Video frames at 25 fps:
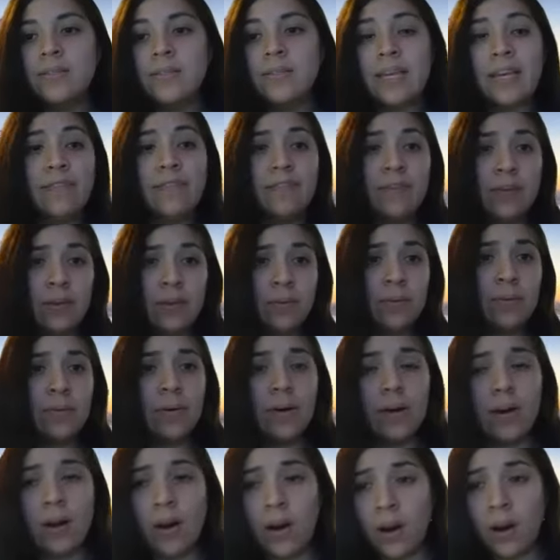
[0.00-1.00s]
If
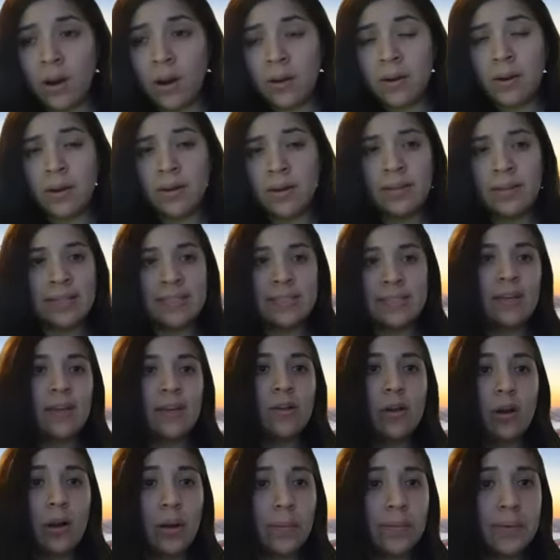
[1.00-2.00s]
you are, let's say,
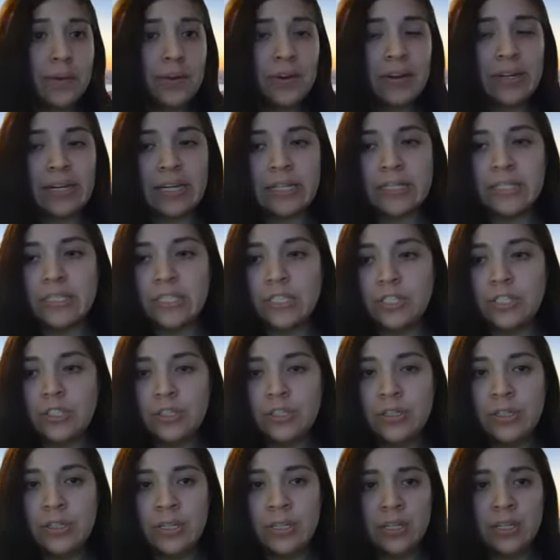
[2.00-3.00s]
a Cmpe or an SE
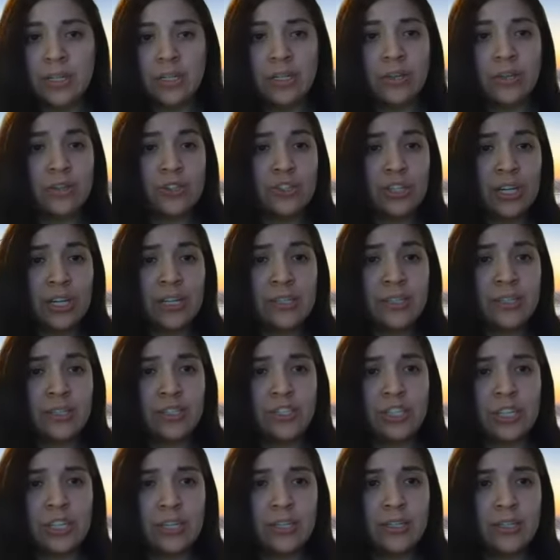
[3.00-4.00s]
student, and you're trying to
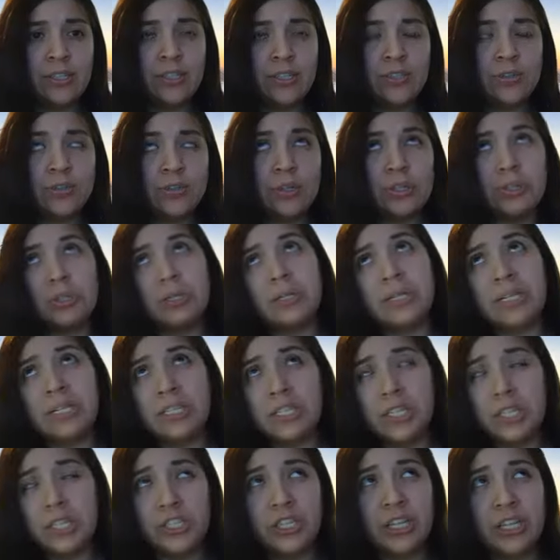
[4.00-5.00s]
change or look
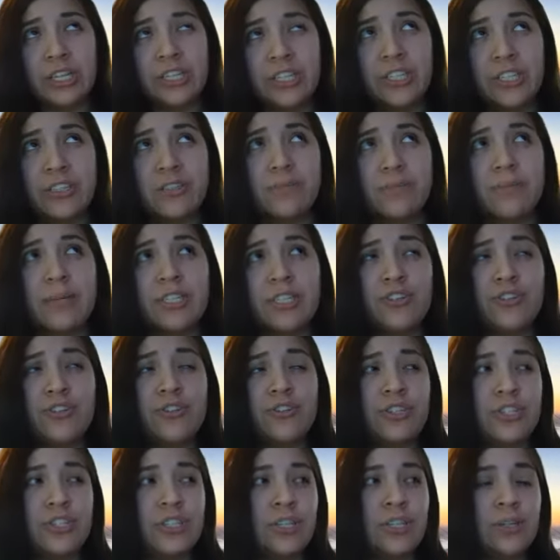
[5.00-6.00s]
into changing your major
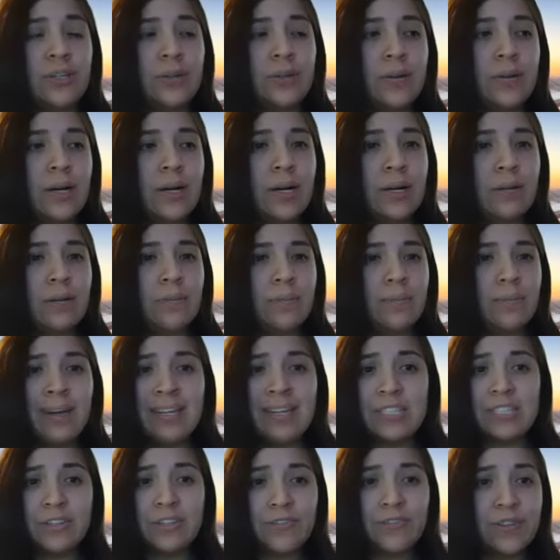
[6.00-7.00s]
to
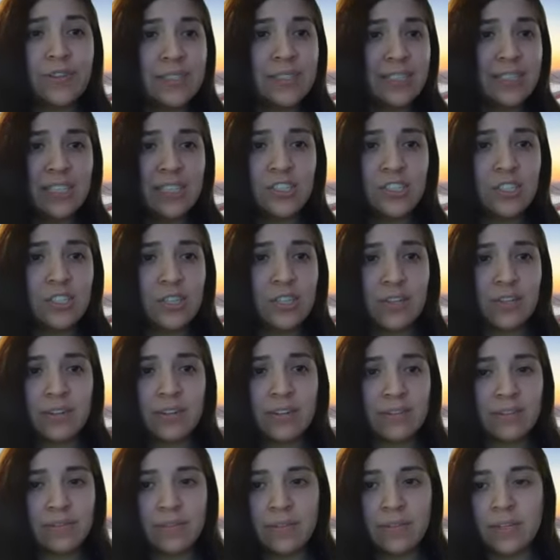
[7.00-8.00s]
a different
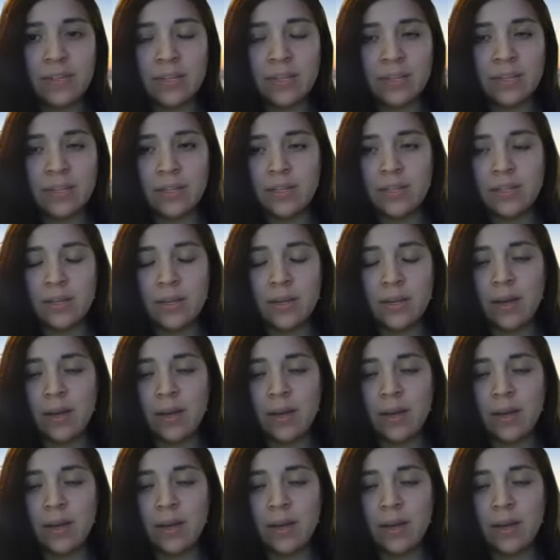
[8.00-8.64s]
engineering field,